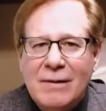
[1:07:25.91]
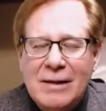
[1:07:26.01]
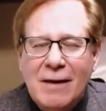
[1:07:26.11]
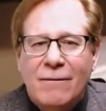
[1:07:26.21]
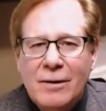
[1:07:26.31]

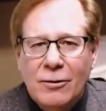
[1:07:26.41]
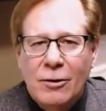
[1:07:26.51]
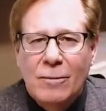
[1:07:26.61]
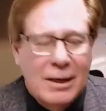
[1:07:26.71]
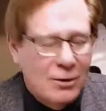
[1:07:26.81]
have a
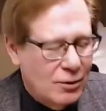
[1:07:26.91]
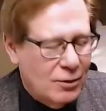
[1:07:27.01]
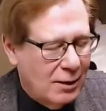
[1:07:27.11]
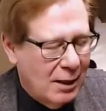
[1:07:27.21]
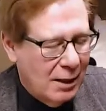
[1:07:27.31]
definite
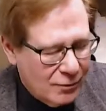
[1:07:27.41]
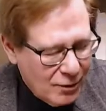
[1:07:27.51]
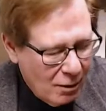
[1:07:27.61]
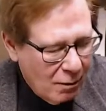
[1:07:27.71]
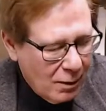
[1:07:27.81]
termination date,
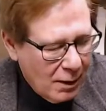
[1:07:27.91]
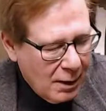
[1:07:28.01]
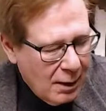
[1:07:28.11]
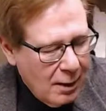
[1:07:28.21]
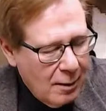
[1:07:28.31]
and so